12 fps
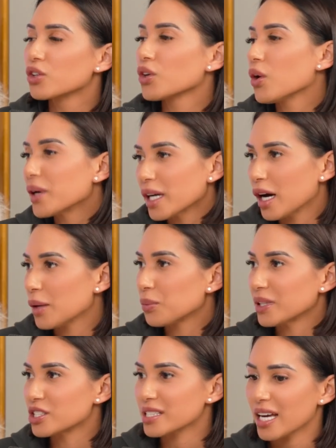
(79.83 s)
growing up,
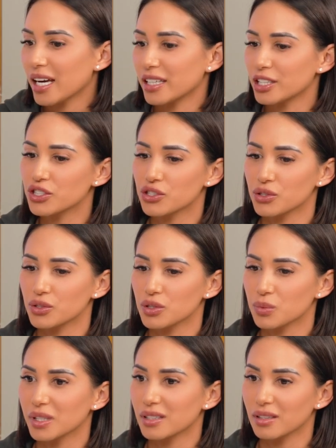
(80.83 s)
we just had
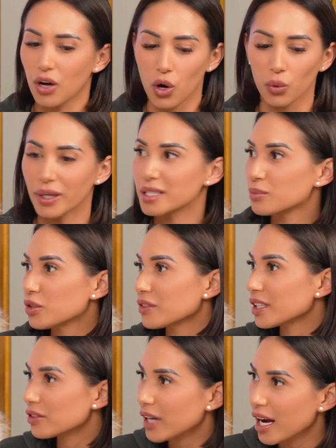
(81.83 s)
issues with always
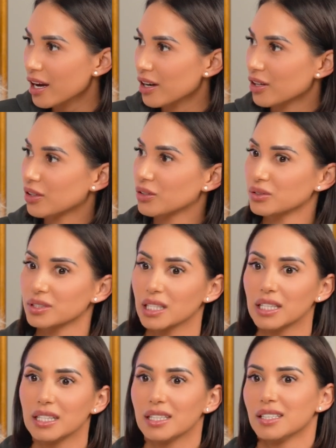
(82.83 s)
moving around
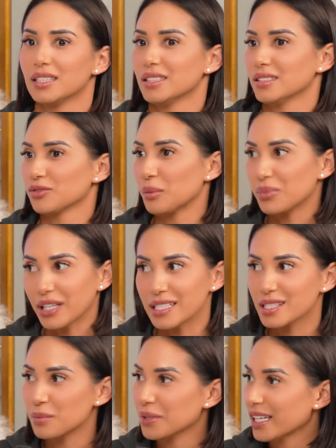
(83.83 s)
from place
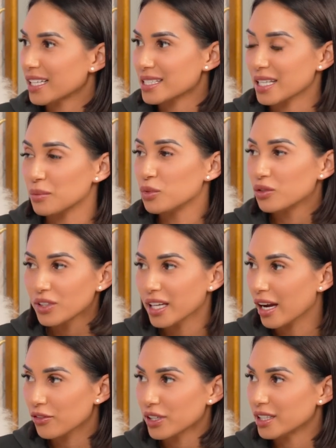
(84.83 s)
to place. Like moving
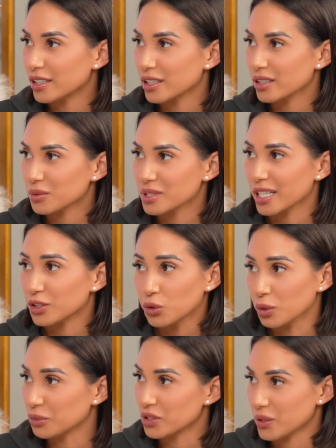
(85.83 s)
every year was like
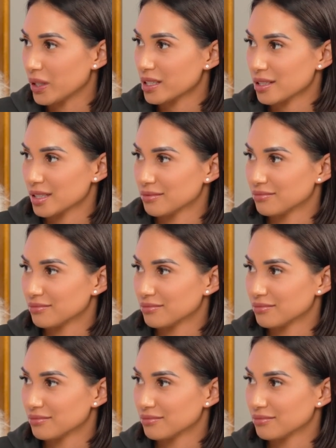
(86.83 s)
normal to us.